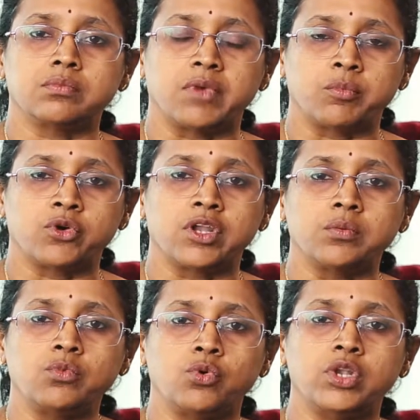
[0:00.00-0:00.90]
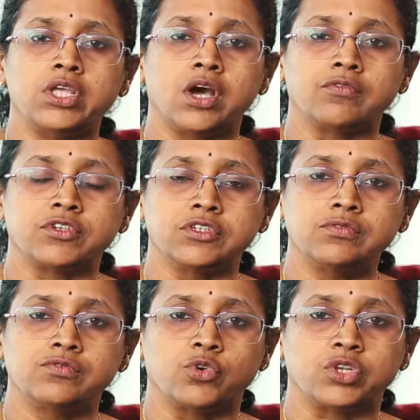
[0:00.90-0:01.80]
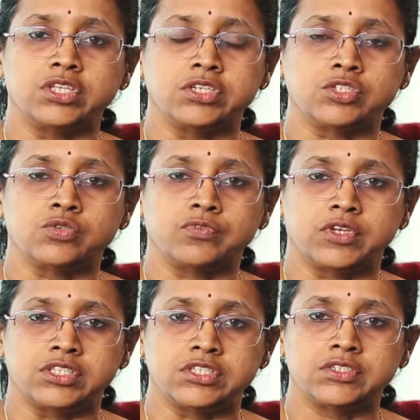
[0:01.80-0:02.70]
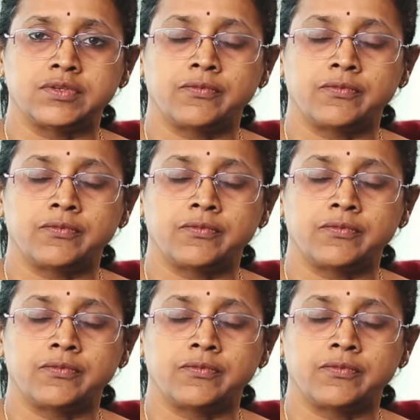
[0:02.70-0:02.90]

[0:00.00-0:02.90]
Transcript: mammogram only after 40 years of age.